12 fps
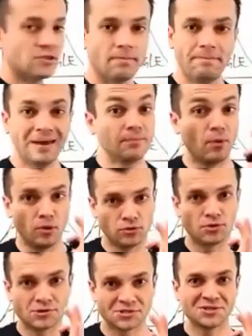after the big
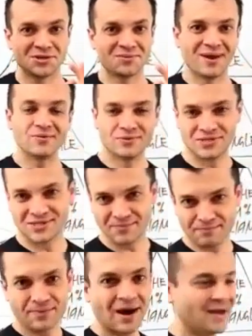boulders, right, which is the